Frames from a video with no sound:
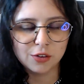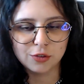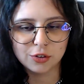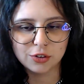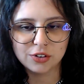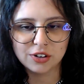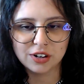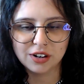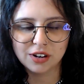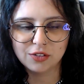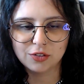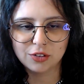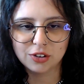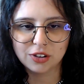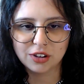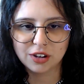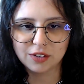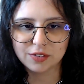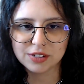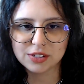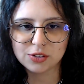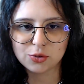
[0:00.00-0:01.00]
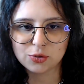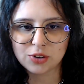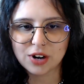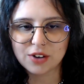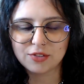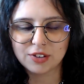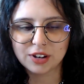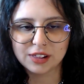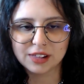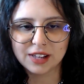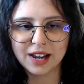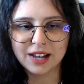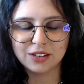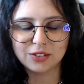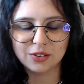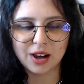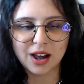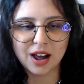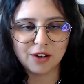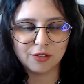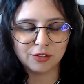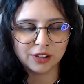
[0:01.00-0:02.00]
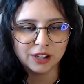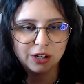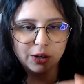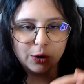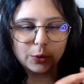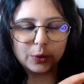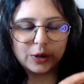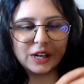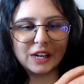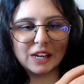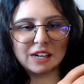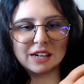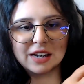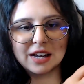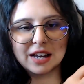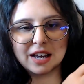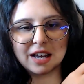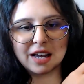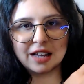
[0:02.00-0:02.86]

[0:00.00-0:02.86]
If you think of a traffic light, you have like green,